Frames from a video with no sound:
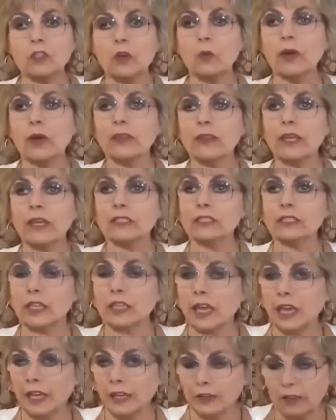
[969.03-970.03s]
So what they
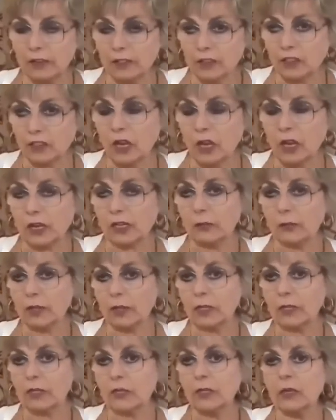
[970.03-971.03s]
say in this
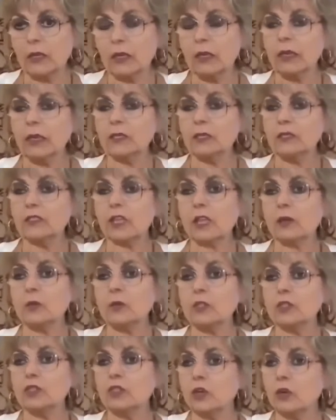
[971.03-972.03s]
document is
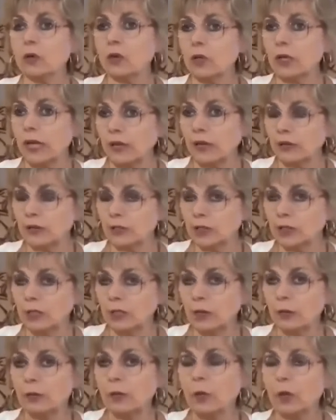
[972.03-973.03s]
they will dole
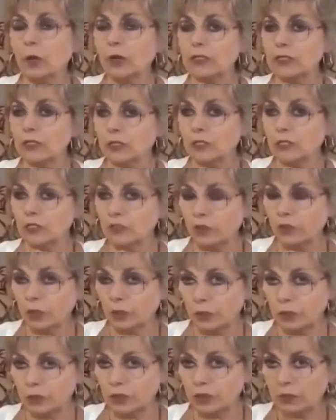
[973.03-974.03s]
out poisonous
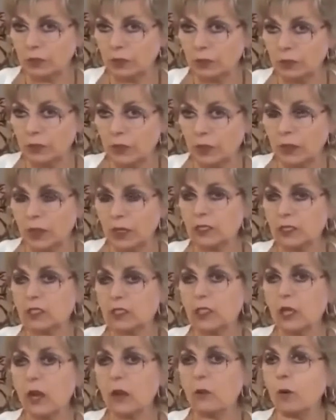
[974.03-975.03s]
foods.
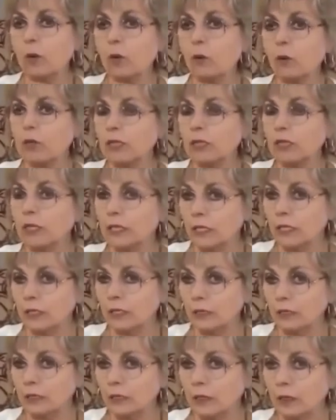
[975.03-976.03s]
It's not what we
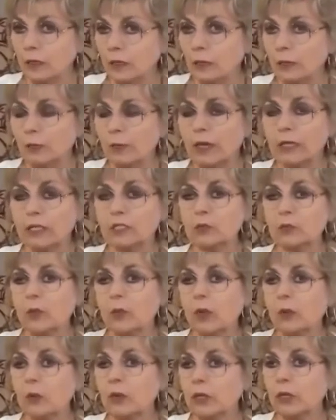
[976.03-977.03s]
need, but
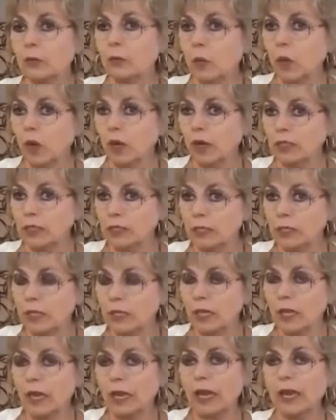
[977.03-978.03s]
it's what we want,
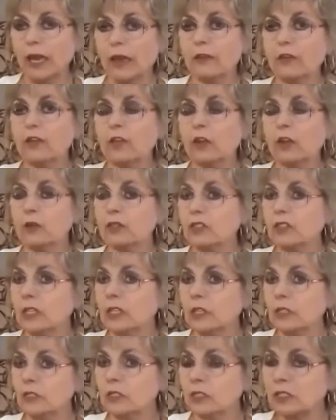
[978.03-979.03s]
and
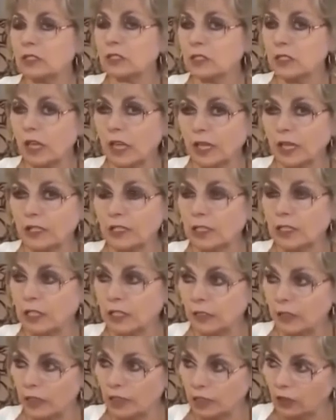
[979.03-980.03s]
those that decide
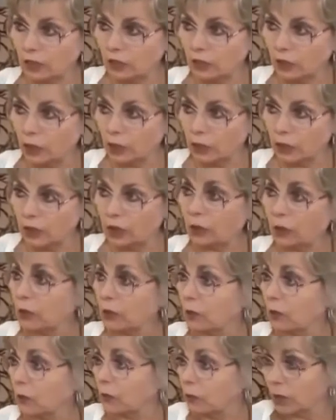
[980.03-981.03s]
to eat these
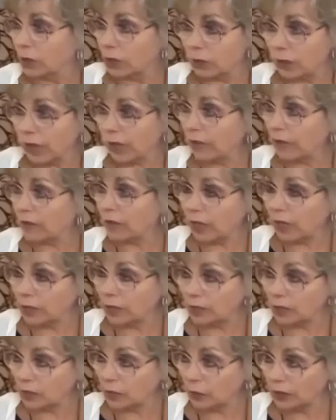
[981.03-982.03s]
foods will have the
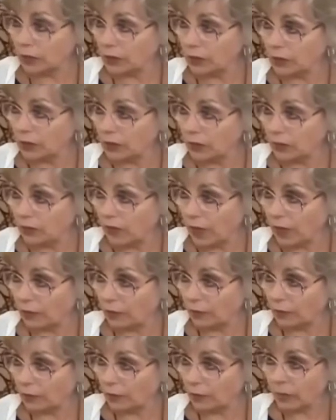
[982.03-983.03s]
consequences of
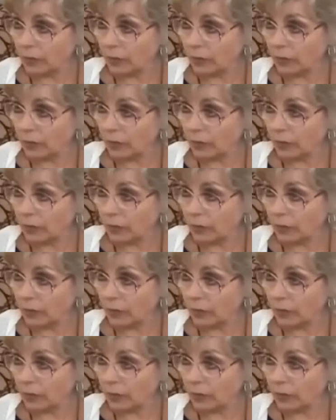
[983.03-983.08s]
that.